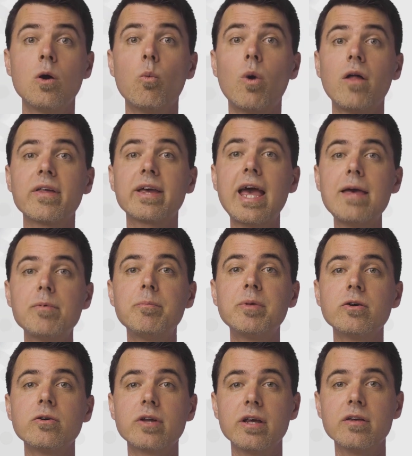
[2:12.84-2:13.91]
While the
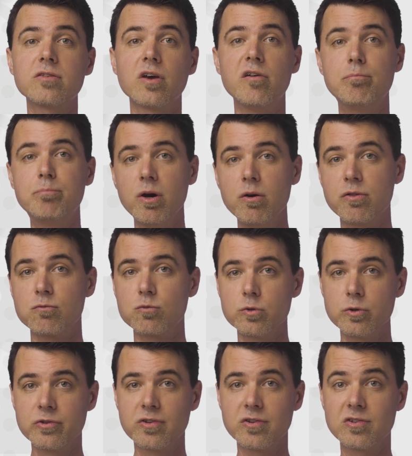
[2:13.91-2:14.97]
capabilities of both
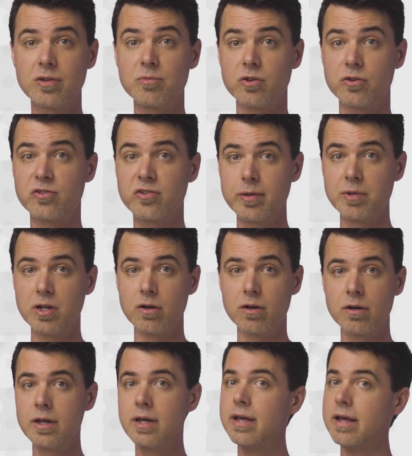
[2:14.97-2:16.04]
rule systems are
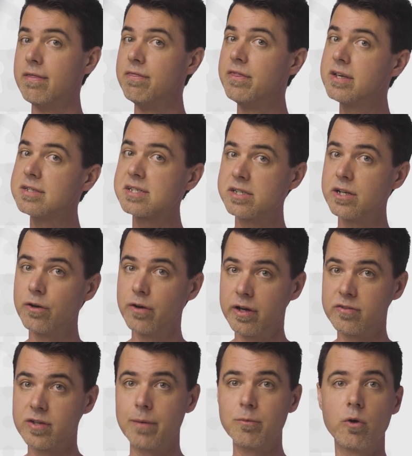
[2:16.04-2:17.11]
similar, in this
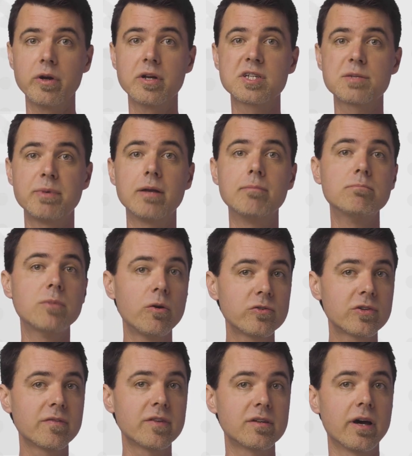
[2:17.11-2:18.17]
series I'm going to spend
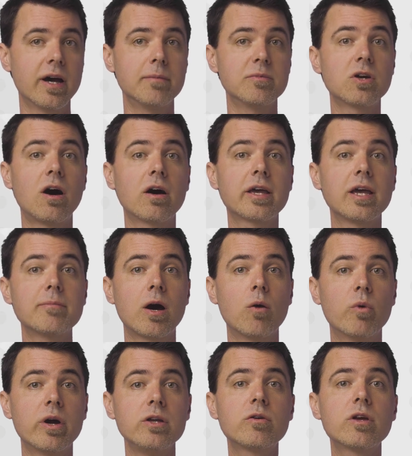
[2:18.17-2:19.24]
most of the time talking
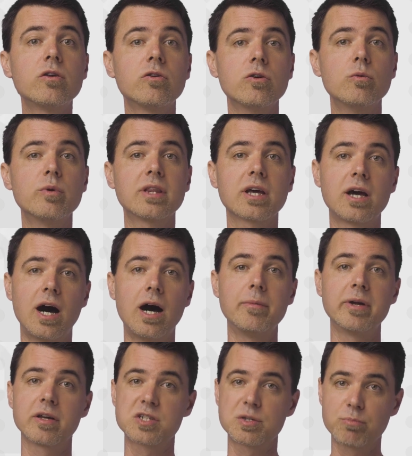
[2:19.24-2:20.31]
about what you can do with the
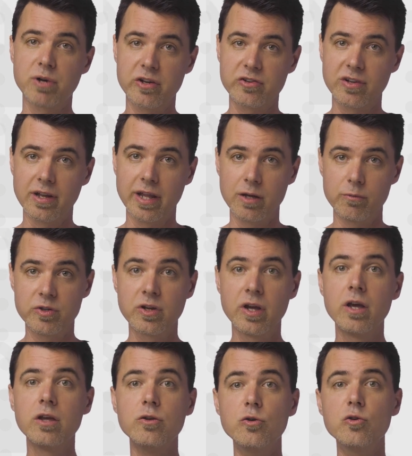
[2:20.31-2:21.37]
common expression language
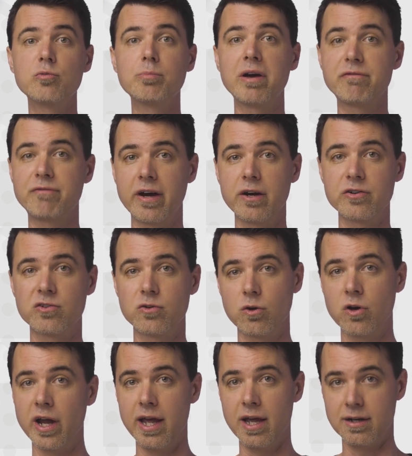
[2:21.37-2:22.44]
used by
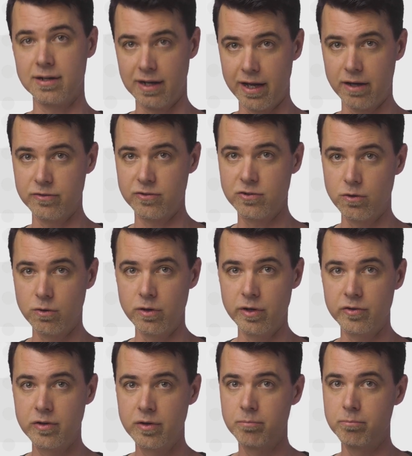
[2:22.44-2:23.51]
Firestore and Cloud
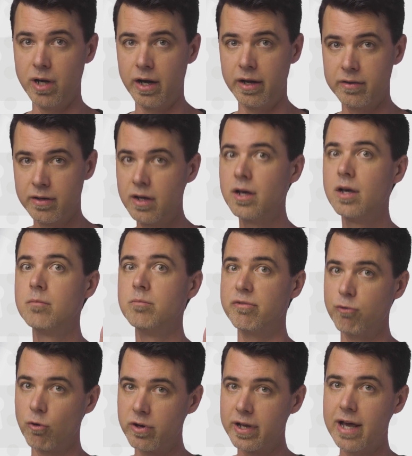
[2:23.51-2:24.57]
Storage. But
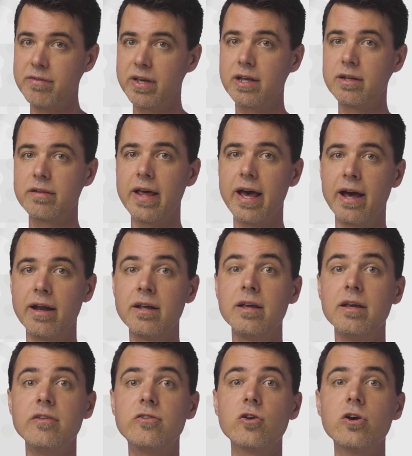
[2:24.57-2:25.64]
before diving into that,
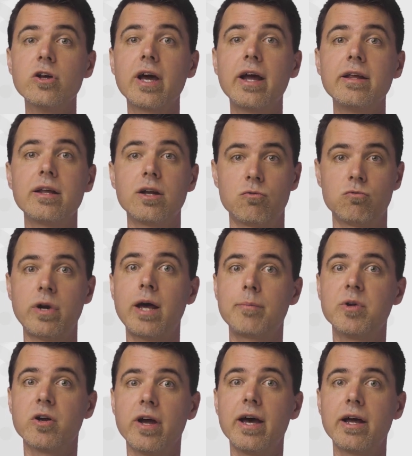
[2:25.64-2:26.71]
it's a good idea to
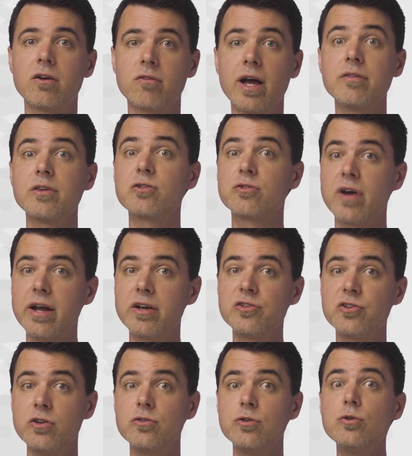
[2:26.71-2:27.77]
wrap your head around the
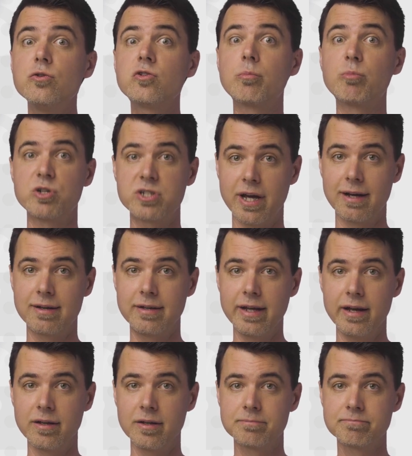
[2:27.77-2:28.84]
strategies used to protect
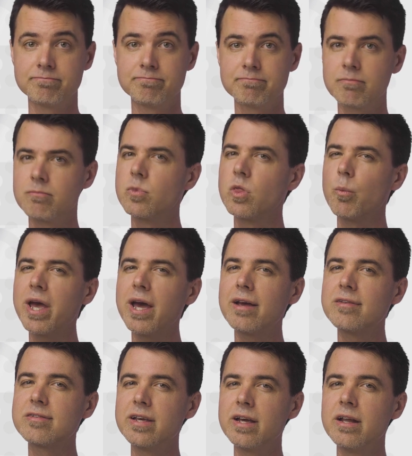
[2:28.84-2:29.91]
data. The way I
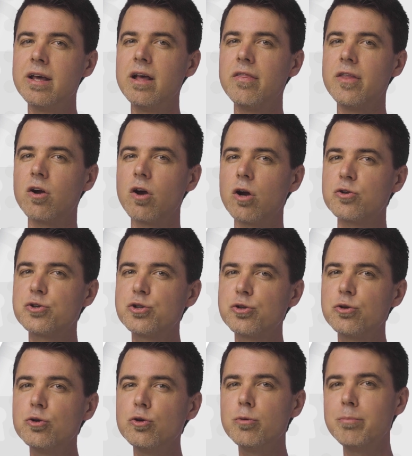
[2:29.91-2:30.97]
see it, there are
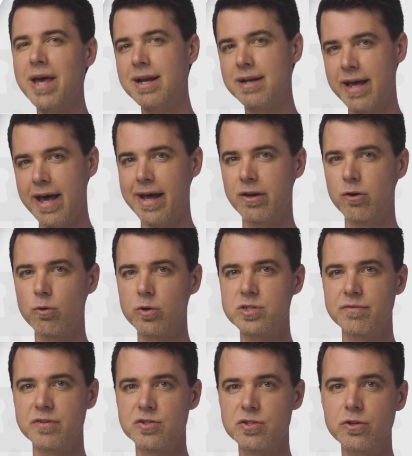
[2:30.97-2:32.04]
two main
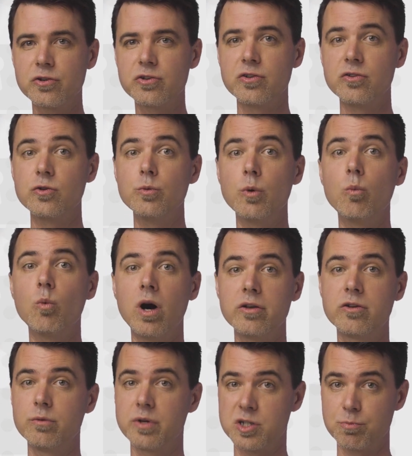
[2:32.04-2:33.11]
categories of assertions you will
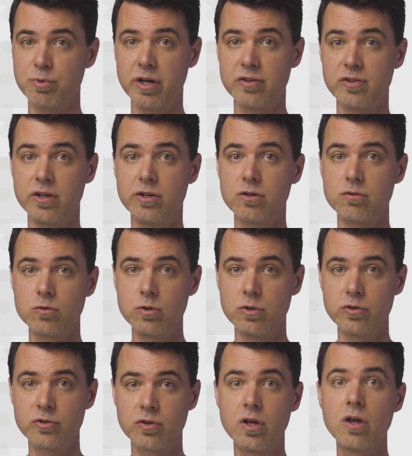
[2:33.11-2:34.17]
want to express in your
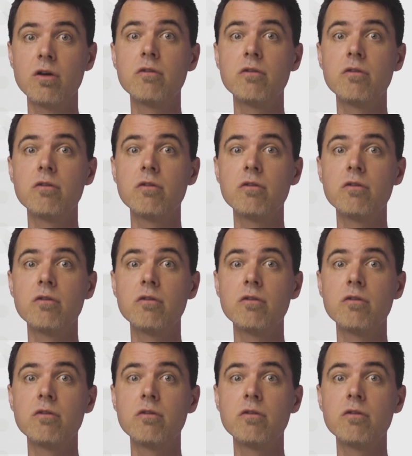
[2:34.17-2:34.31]
rules.